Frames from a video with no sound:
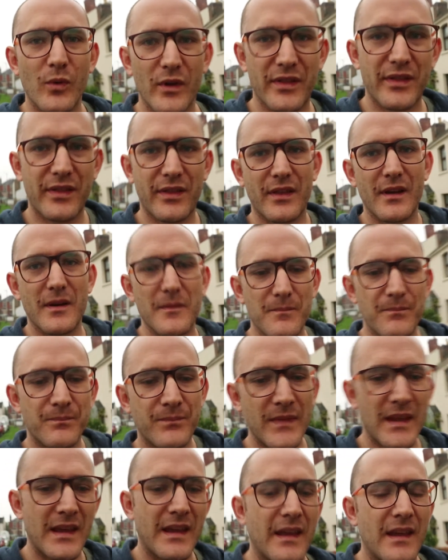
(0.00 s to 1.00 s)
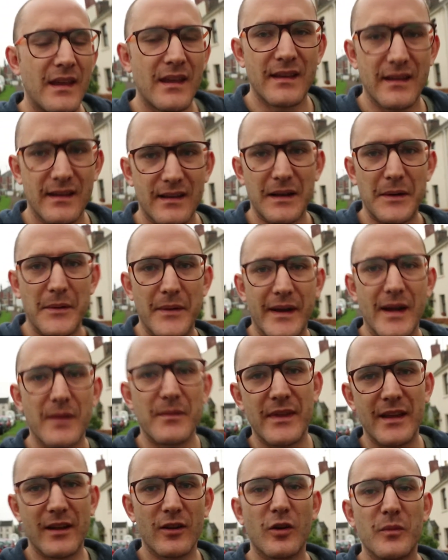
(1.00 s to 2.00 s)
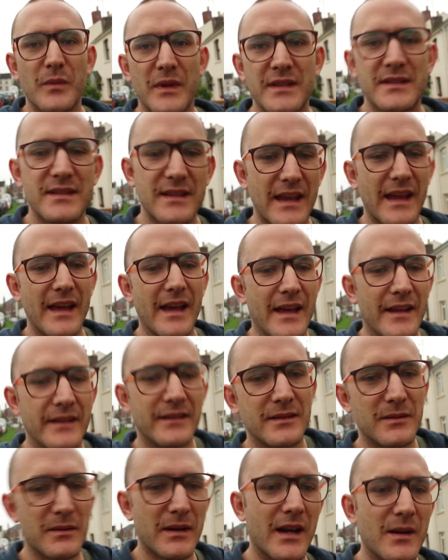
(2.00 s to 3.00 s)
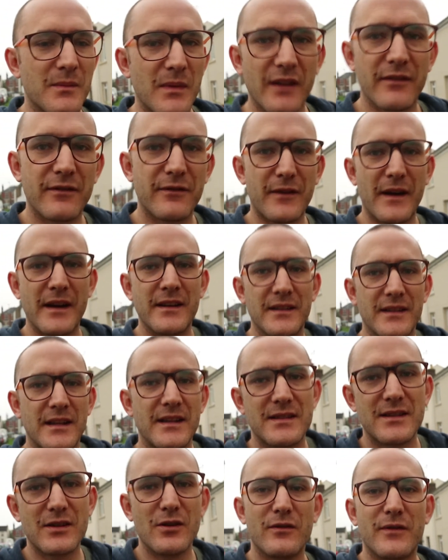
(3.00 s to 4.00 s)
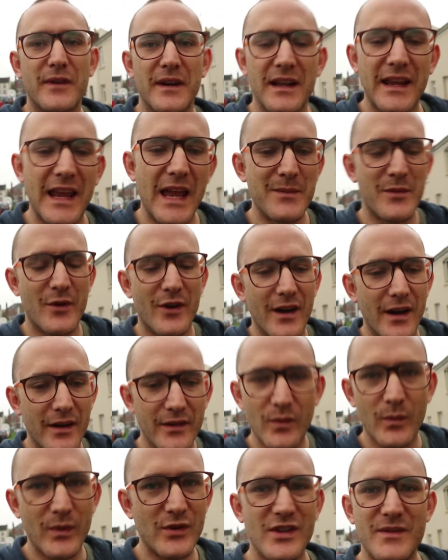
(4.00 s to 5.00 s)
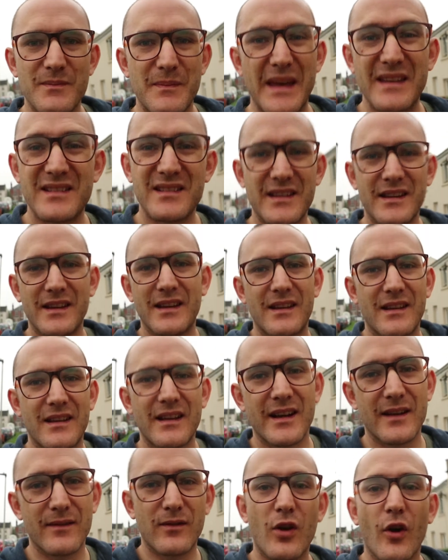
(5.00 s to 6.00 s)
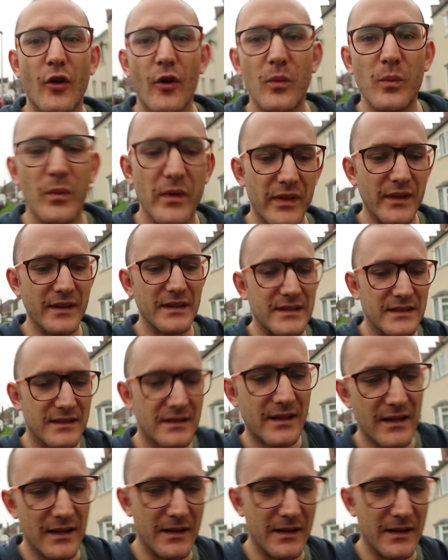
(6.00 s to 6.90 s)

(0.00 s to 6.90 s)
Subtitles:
with clearing up the allotment, and my friend and his girlfriend came around and we just basically kind of got on with it.